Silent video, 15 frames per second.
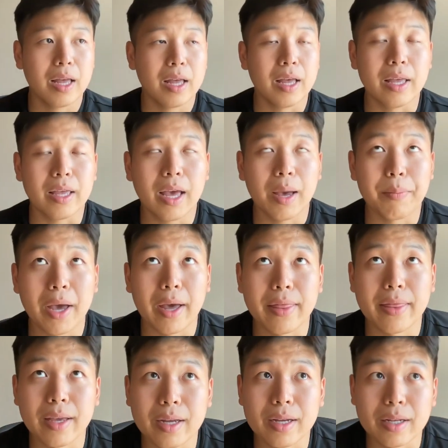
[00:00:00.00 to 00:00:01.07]
Yeah, I mean, I
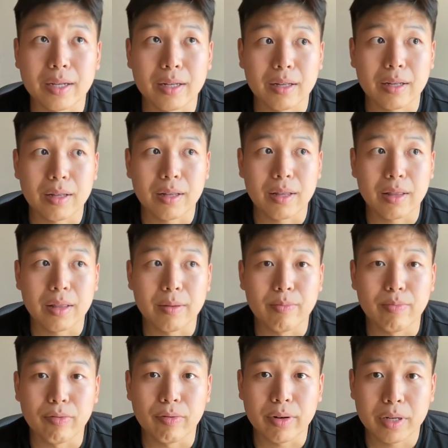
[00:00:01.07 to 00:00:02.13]
think the
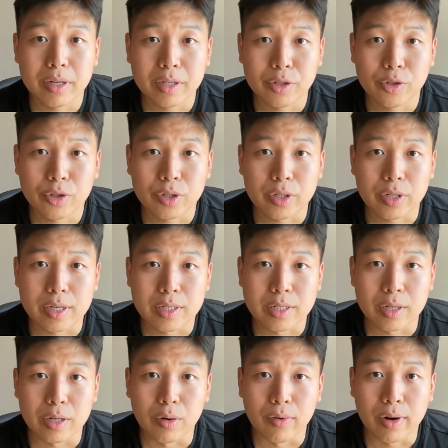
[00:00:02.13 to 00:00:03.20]
bridge is
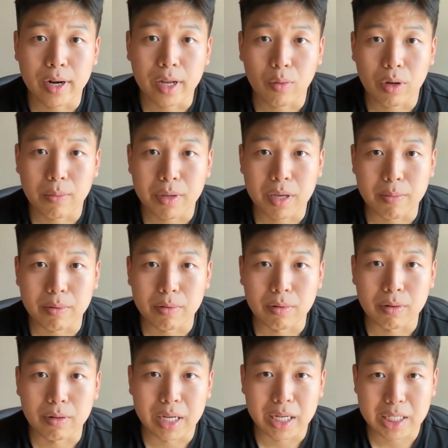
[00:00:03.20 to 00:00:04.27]
already what
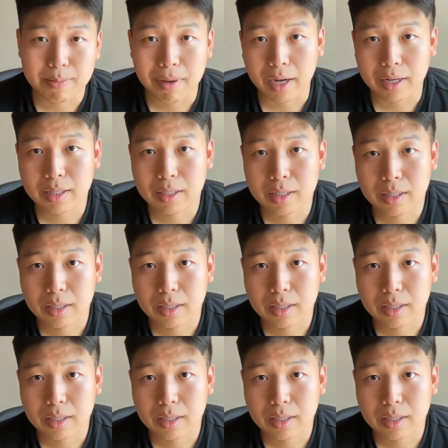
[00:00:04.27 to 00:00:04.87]
people expect.